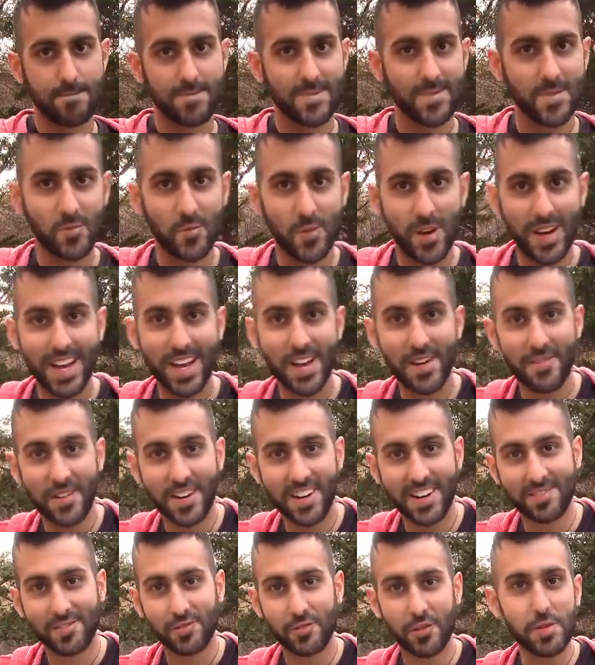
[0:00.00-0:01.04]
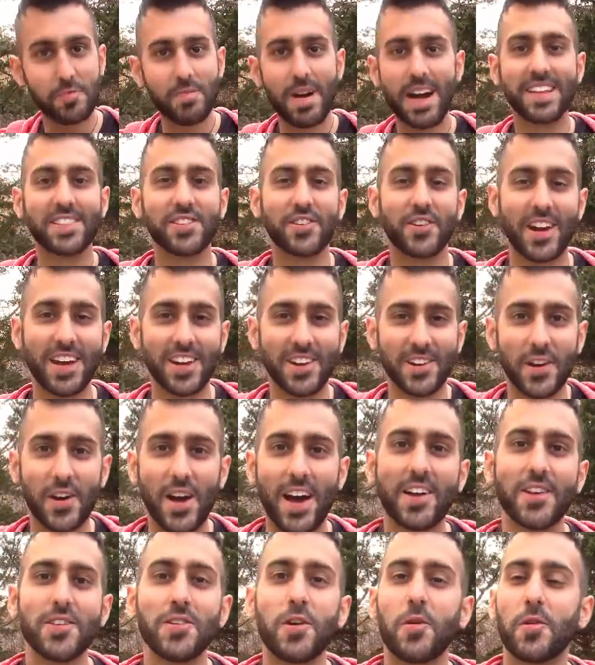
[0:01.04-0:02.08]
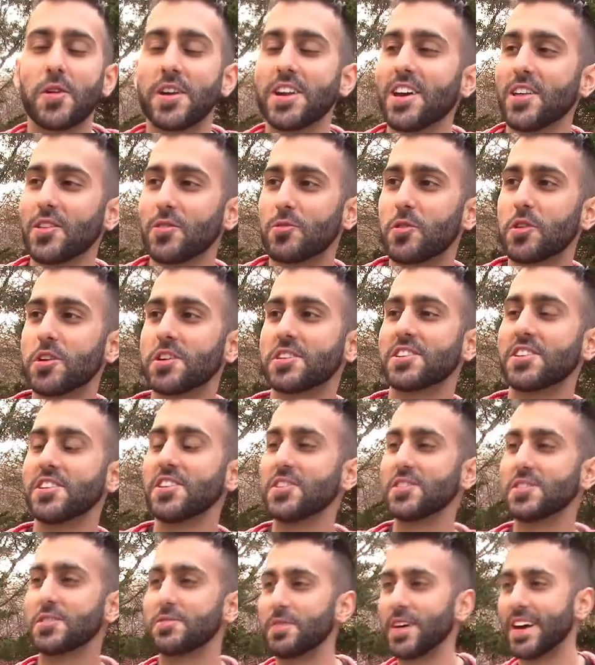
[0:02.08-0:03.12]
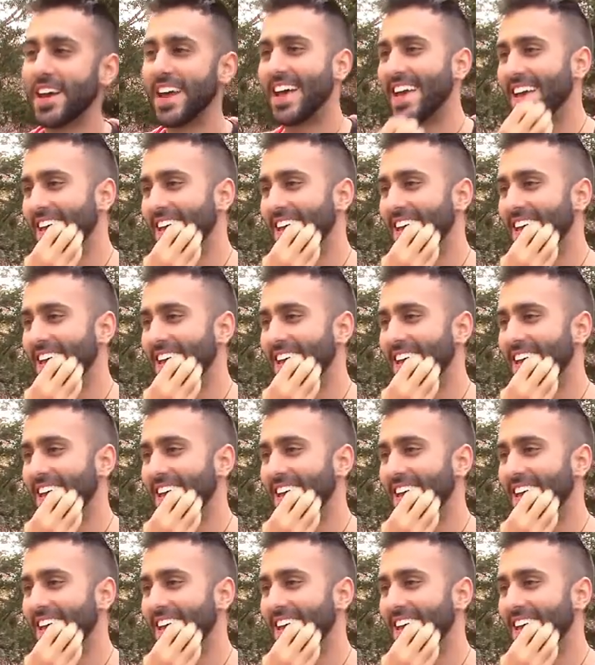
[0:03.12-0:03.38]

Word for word: whatever reminder. I don't know. I don't know another word to use, but